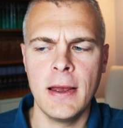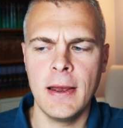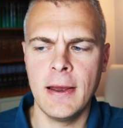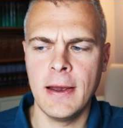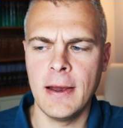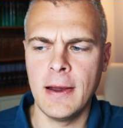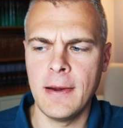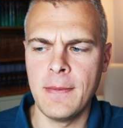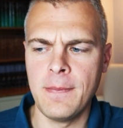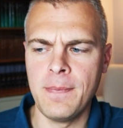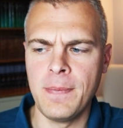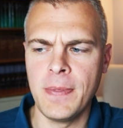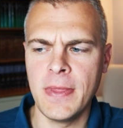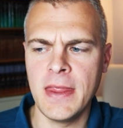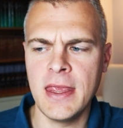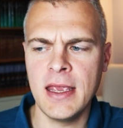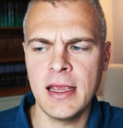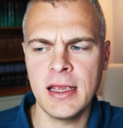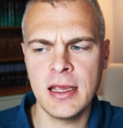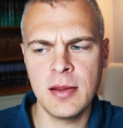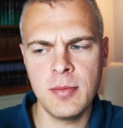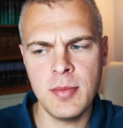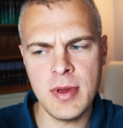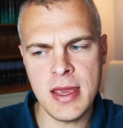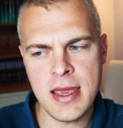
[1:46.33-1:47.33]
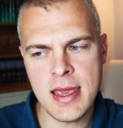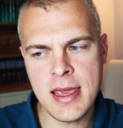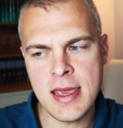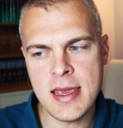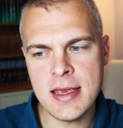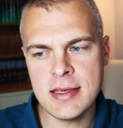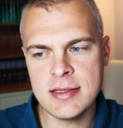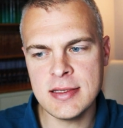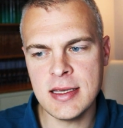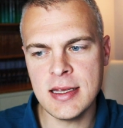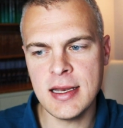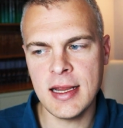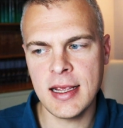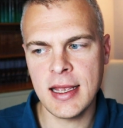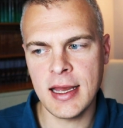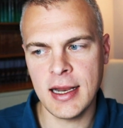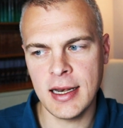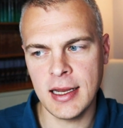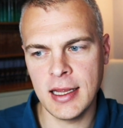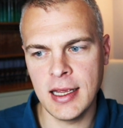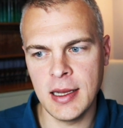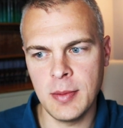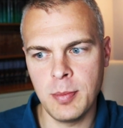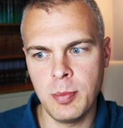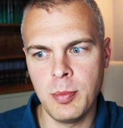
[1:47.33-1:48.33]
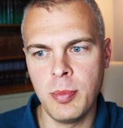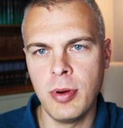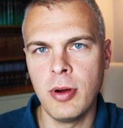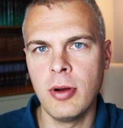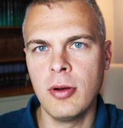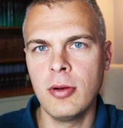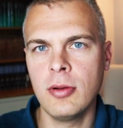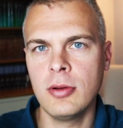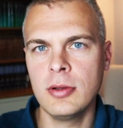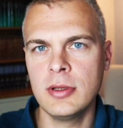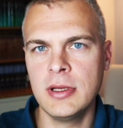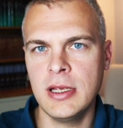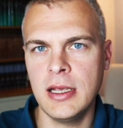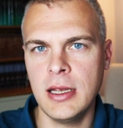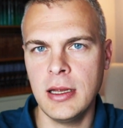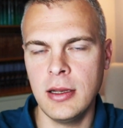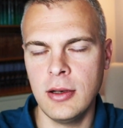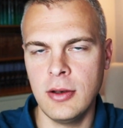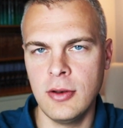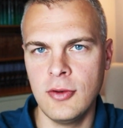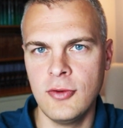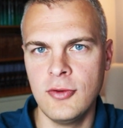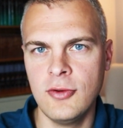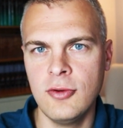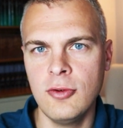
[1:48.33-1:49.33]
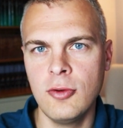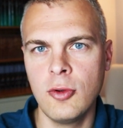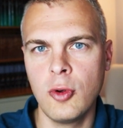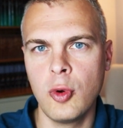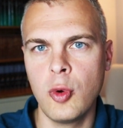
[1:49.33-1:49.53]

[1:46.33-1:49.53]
It can be easy to kind of get pulled in too